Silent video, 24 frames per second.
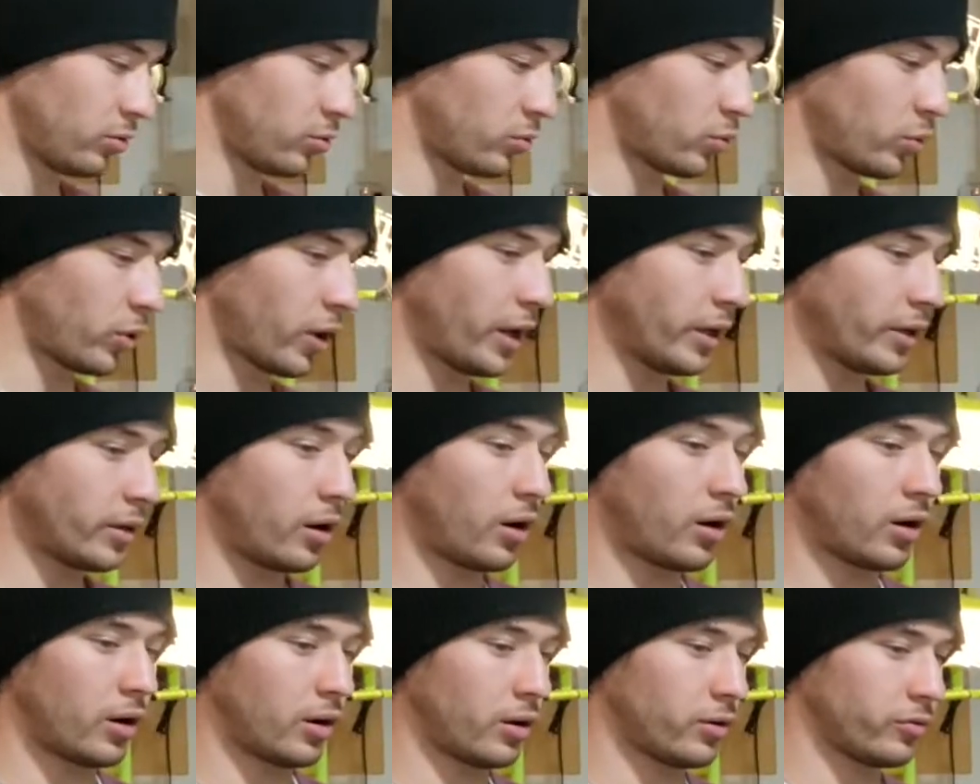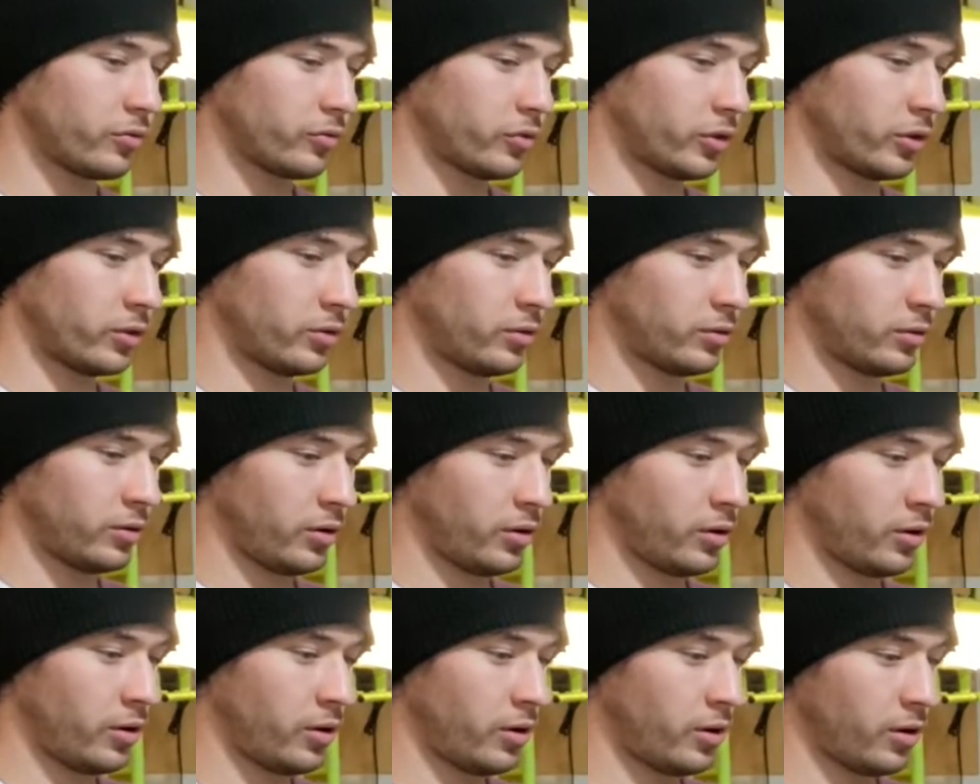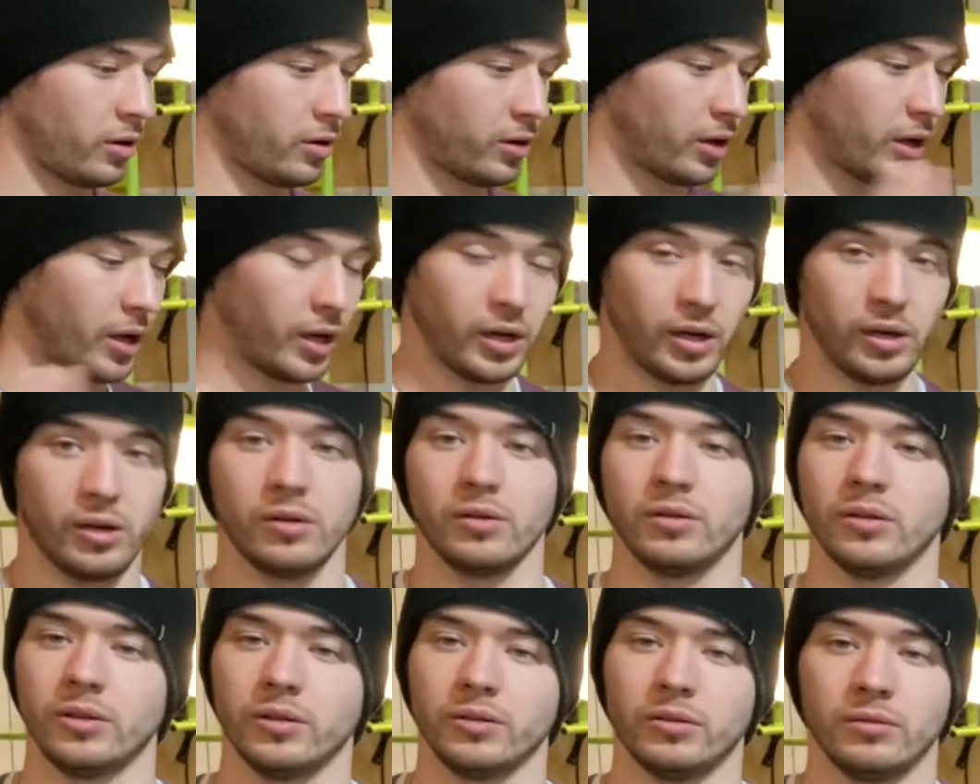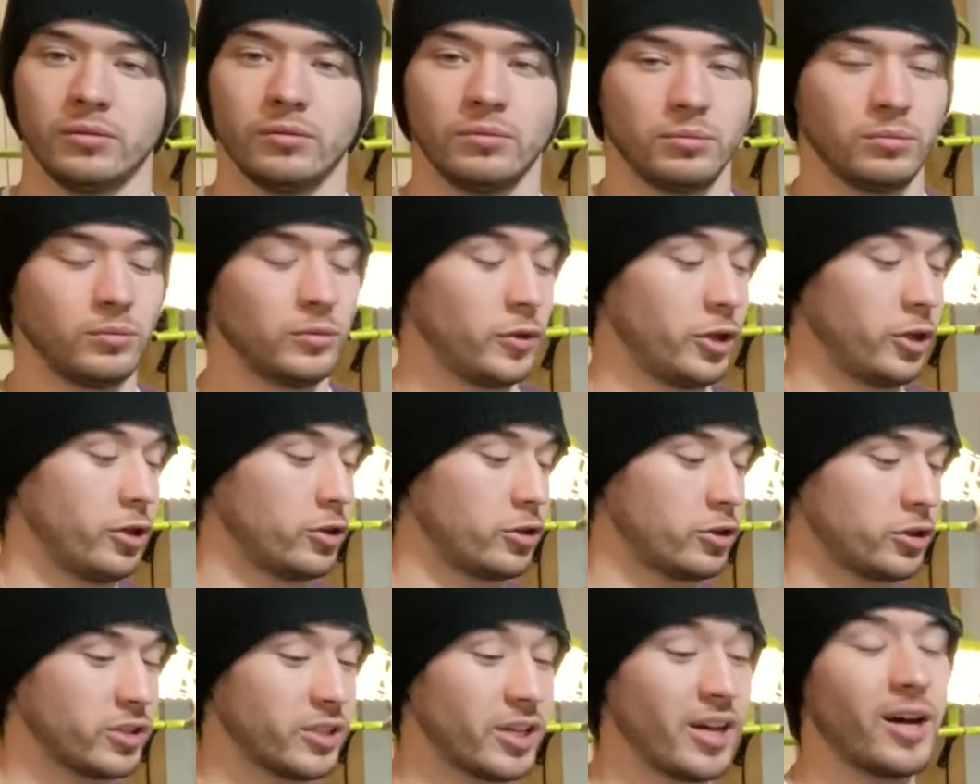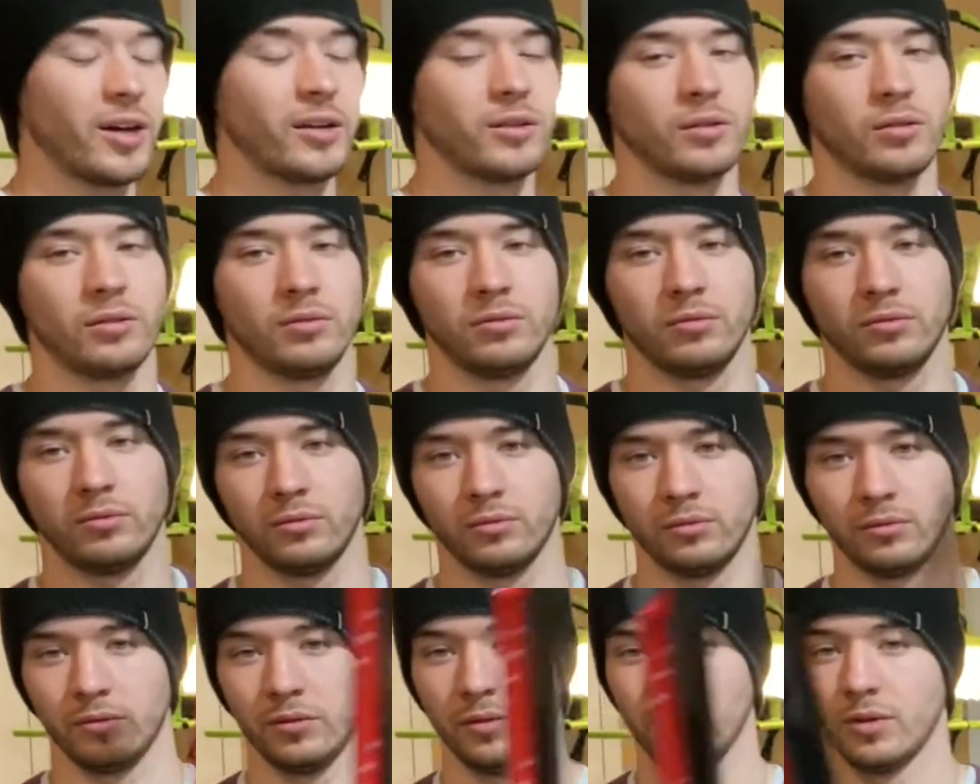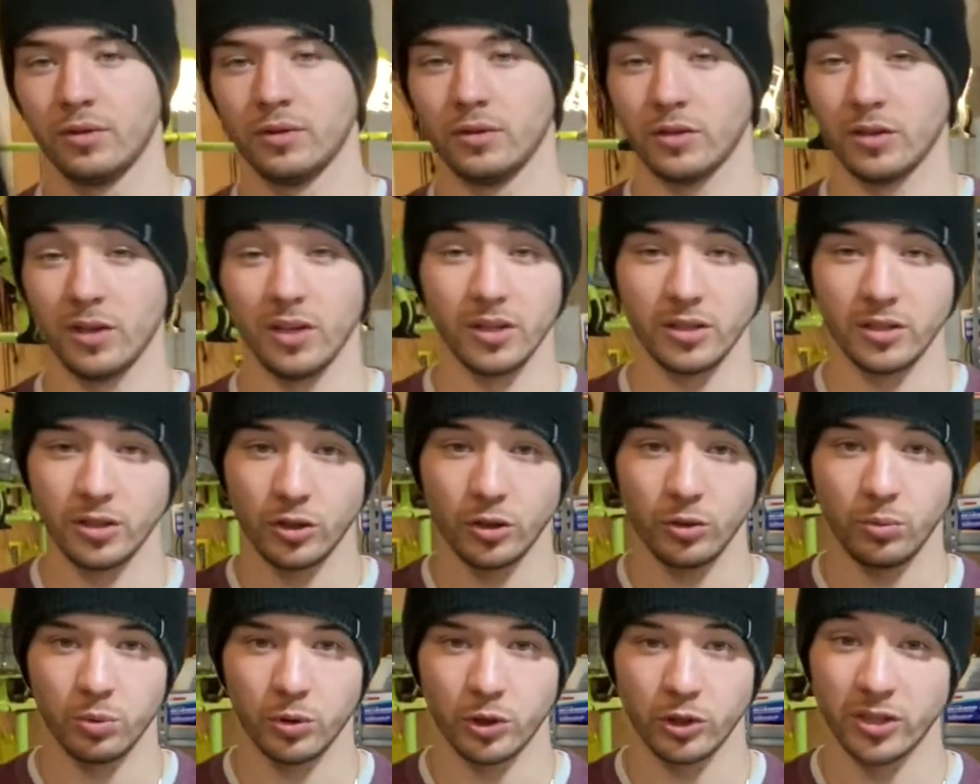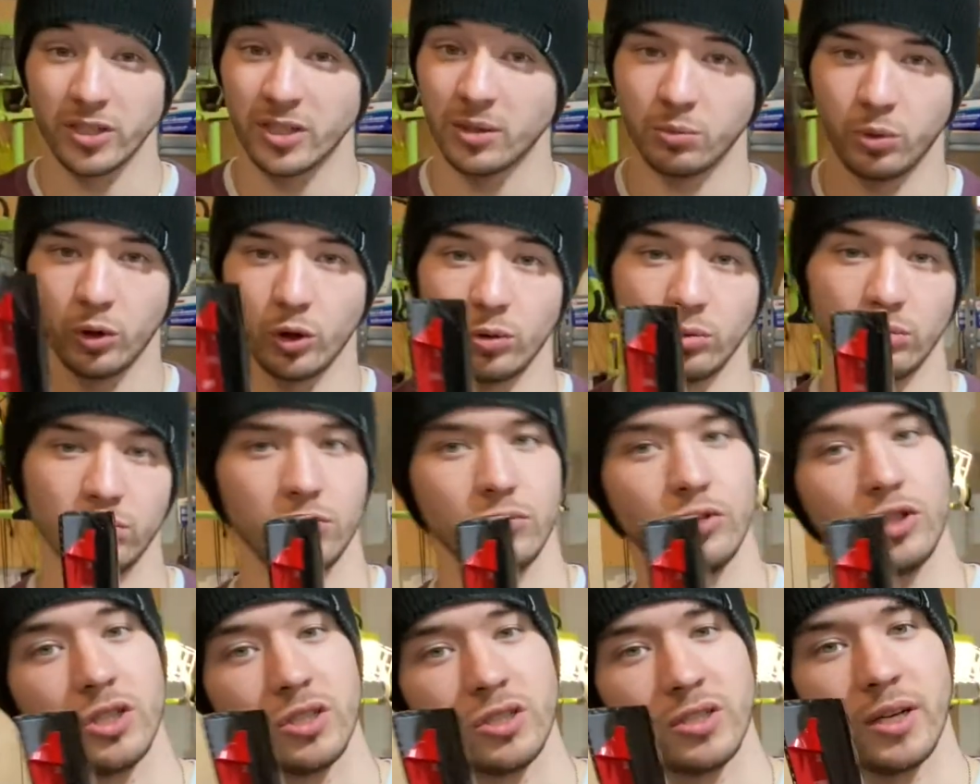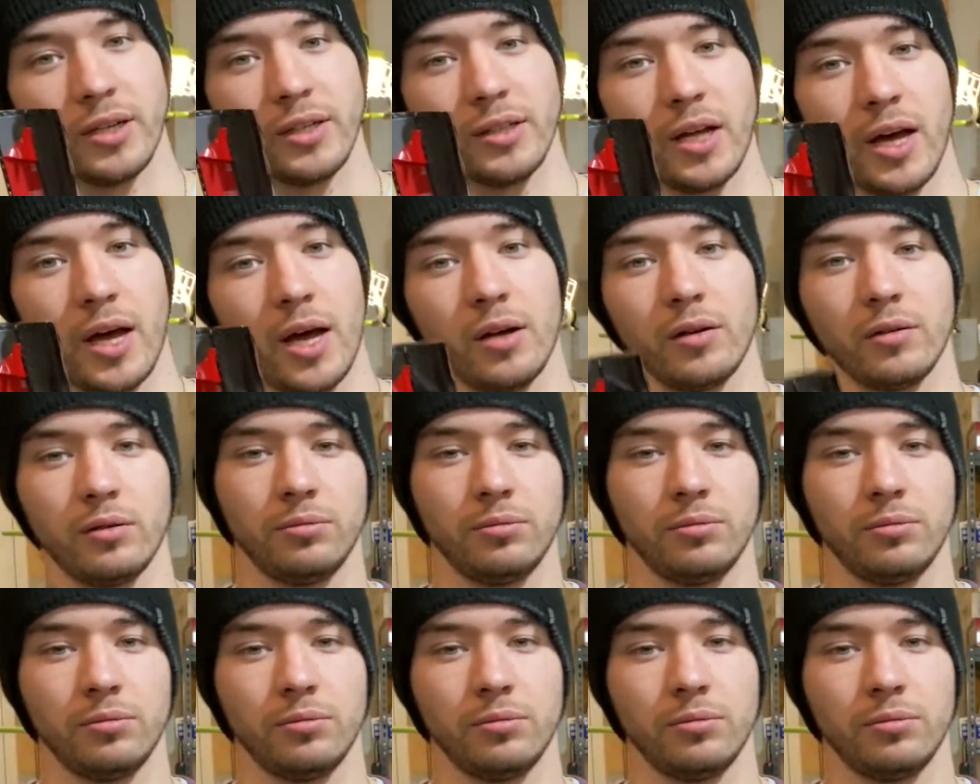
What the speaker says: right off and you're set. It's super simple, just like that.